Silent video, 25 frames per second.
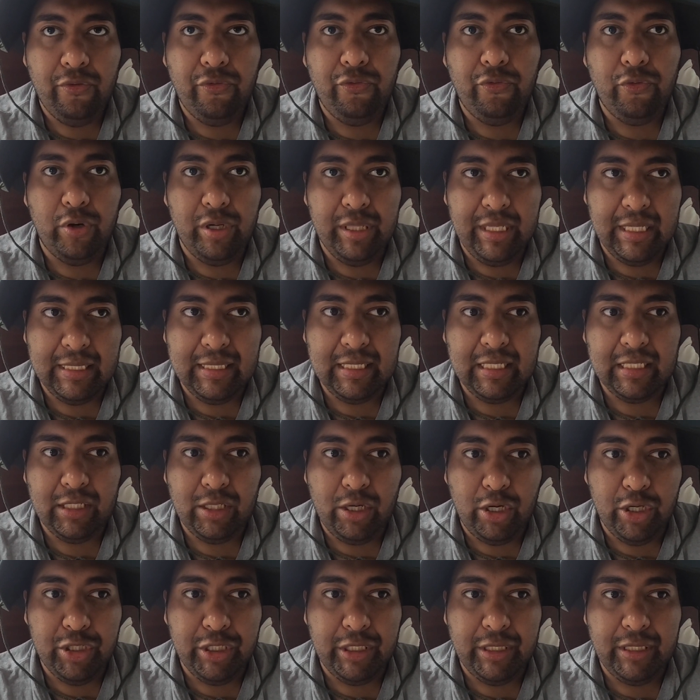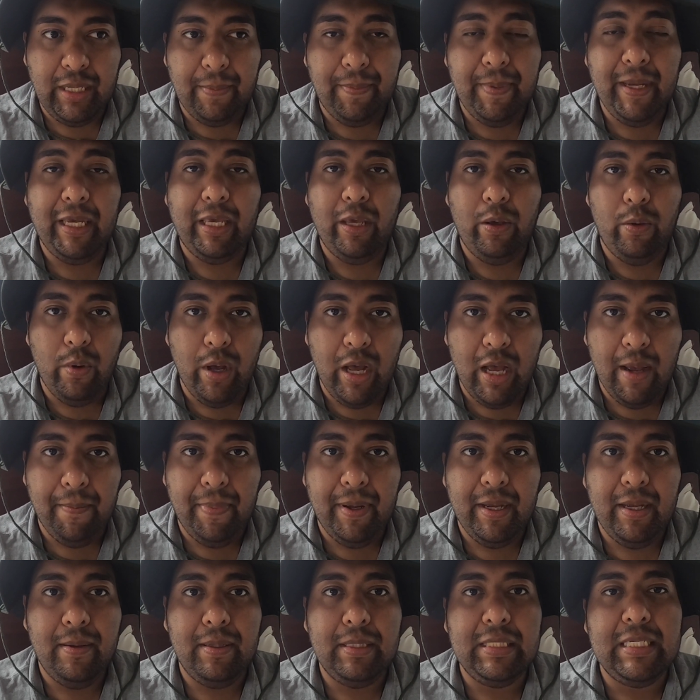for this excursion. They pick you up,
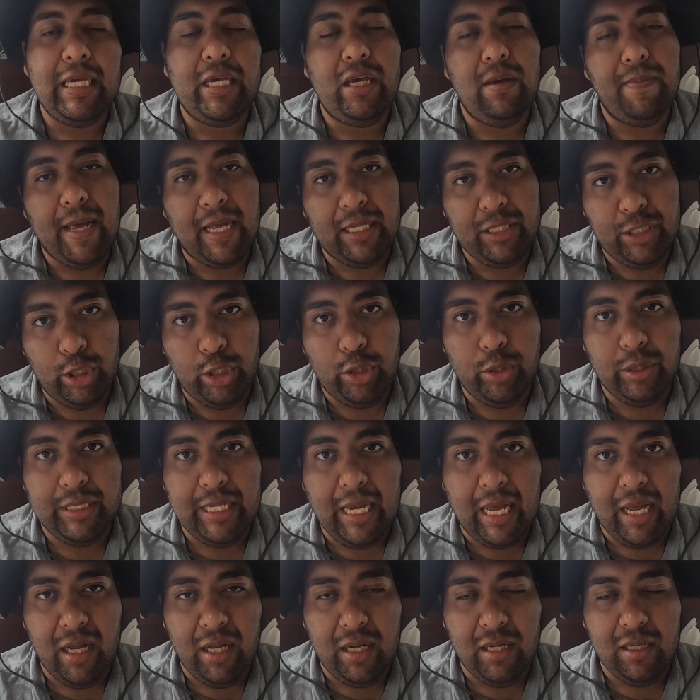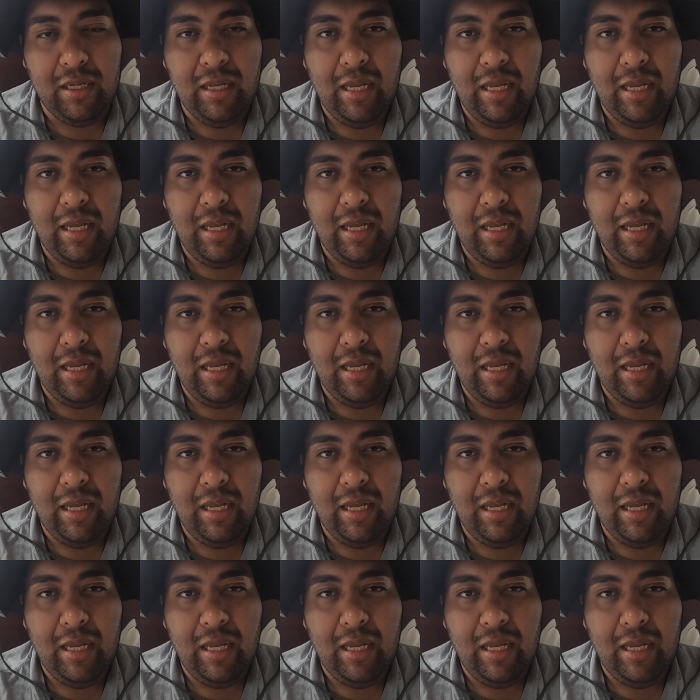take you back to your hotel,